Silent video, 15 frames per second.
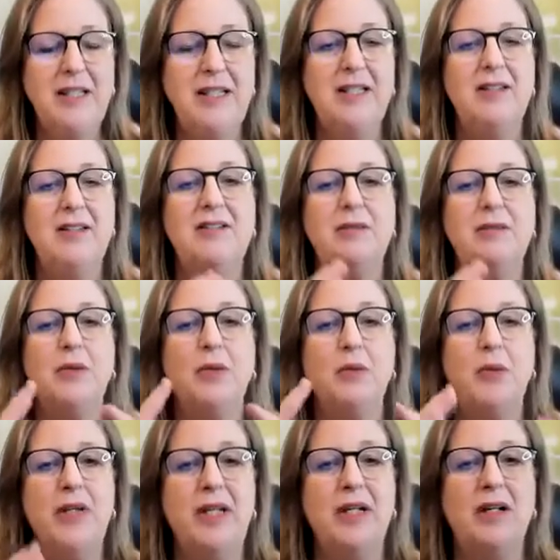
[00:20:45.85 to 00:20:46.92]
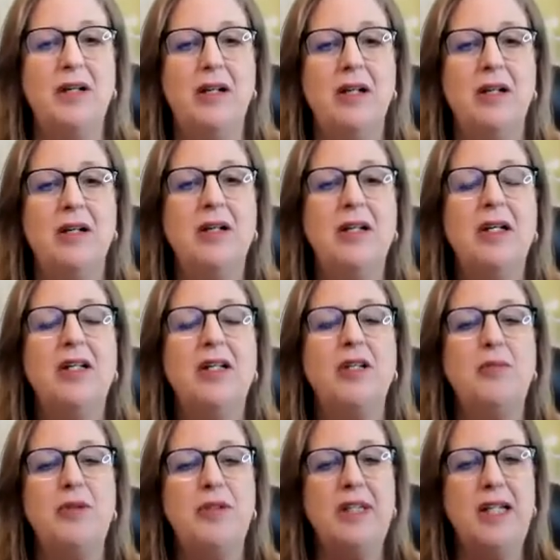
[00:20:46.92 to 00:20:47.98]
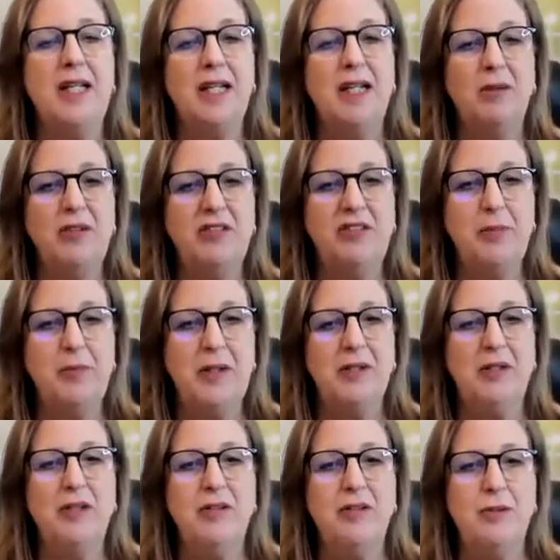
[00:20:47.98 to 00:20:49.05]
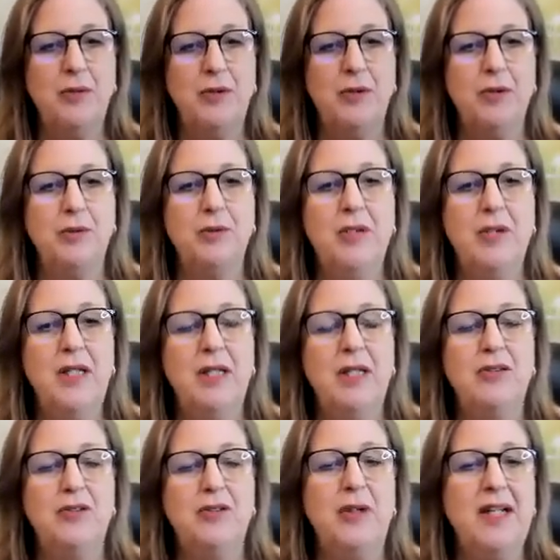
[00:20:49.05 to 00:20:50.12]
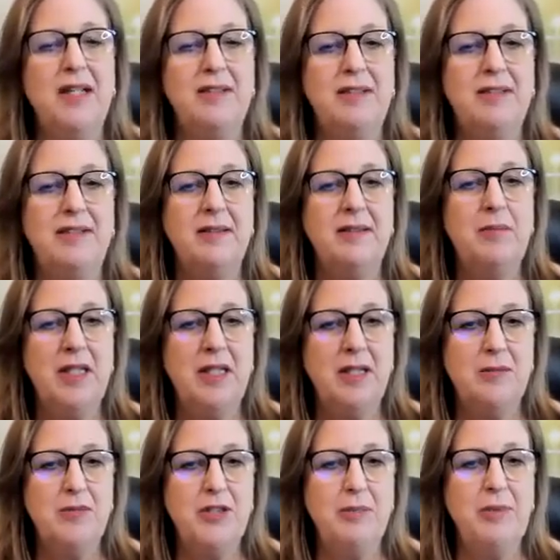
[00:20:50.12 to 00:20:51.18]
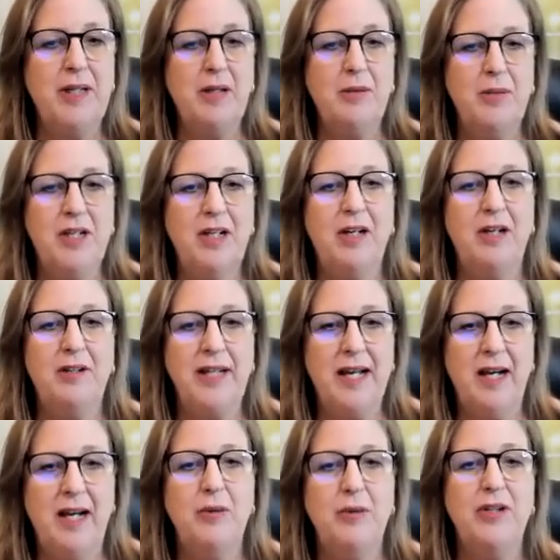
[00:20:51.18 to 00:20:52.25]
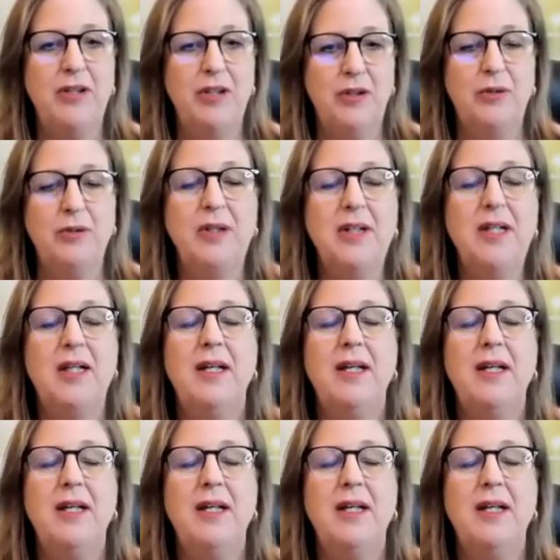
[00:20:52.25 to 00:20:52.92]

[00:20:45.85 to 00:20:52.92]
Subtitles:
is when we are communicating with spirit through trans mediumship, like we are now with you.